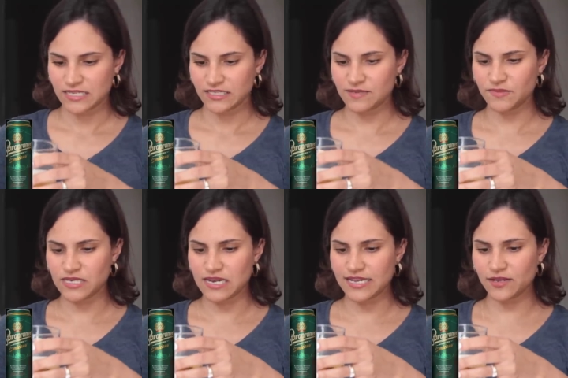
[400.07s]
Seems a
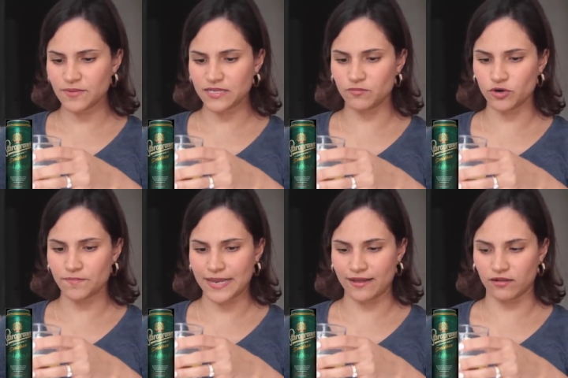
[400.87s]
little bit more
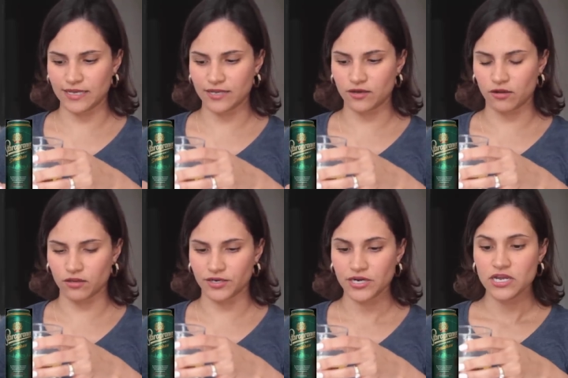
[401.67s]
pale in
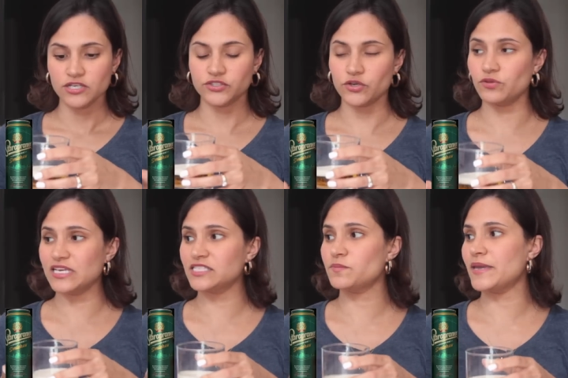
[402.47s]
color. So
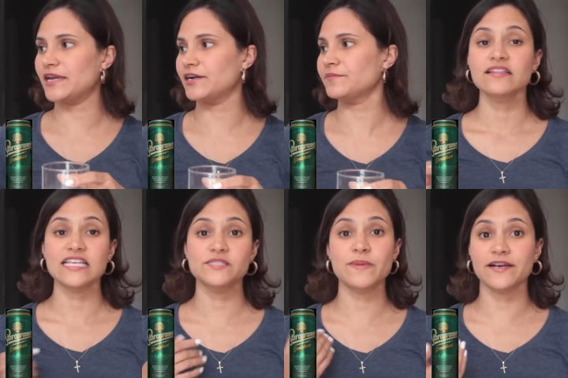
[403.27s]
this beer
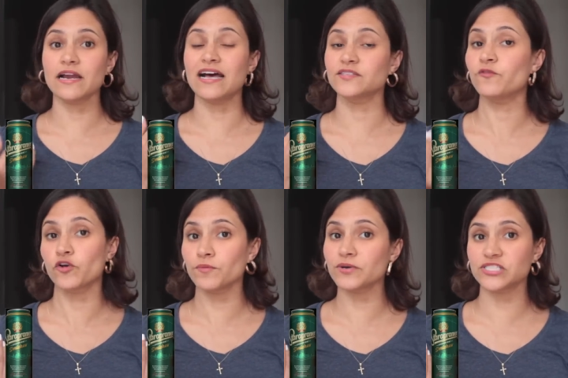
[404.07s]
has
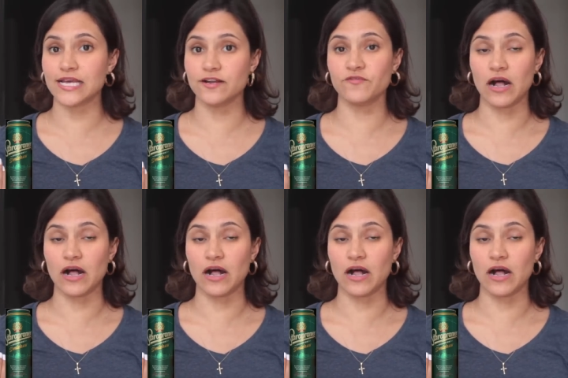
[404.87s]
4% of